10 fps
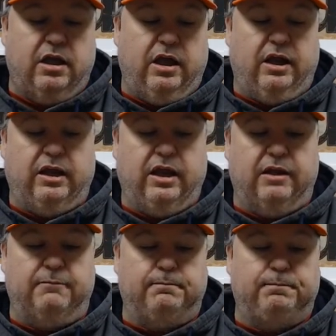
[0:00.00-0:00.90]
And
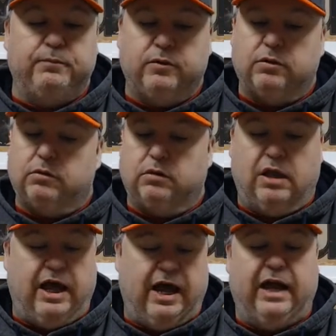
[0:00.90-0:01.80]
again,
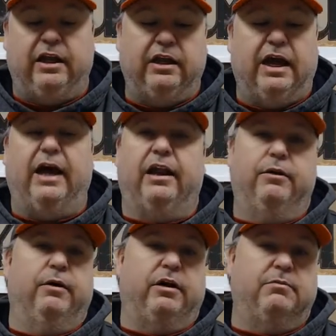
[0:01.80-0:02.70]
highly, highly
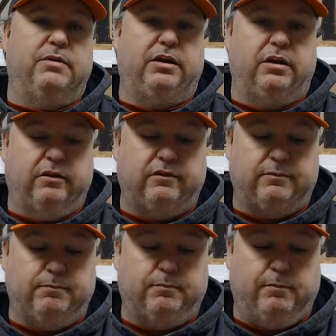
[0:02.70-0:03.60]
recommend this
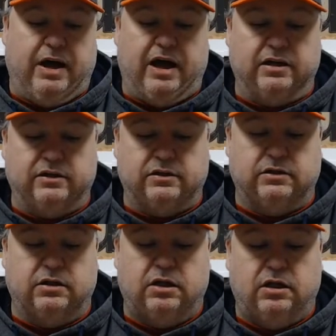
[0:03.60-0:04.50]
box.
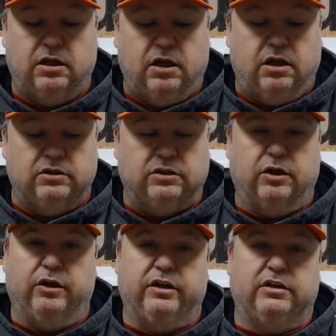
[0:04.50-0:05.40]

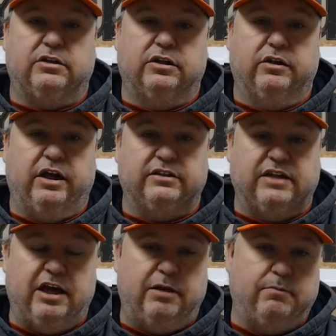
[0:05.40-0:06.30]
So until next
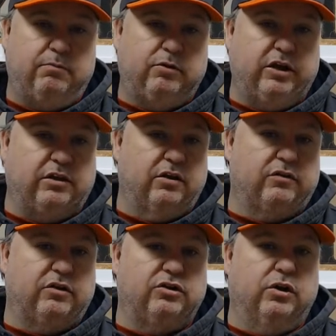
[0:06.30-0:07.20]
time, get those
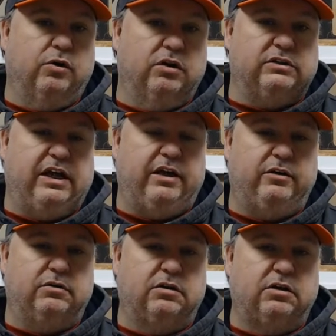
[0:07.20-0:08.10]
controllers out,
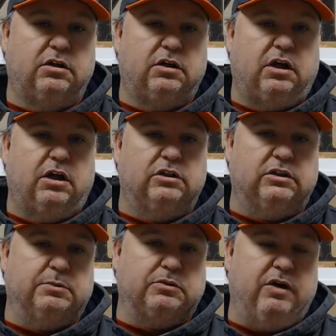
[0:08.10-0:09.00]

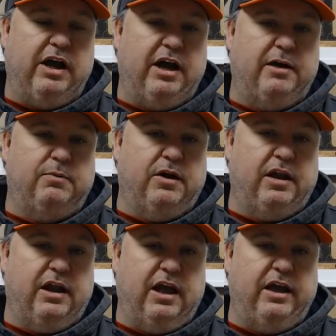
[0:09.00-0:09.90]
subscribe,
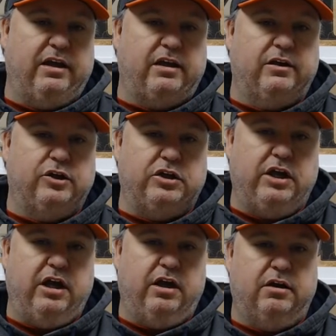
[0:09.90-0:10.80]
like,
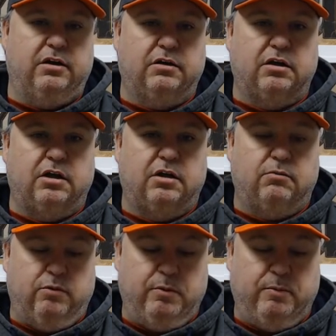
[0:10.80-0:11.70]
share.
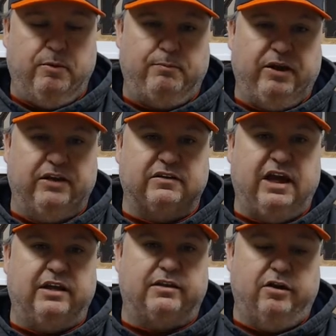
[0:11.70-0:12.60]
Remember, Big
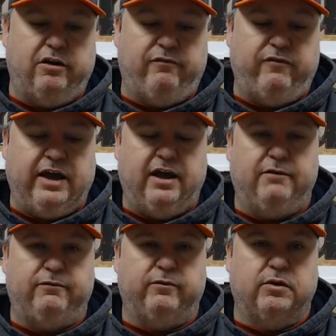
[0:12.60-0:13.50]
Scott 35.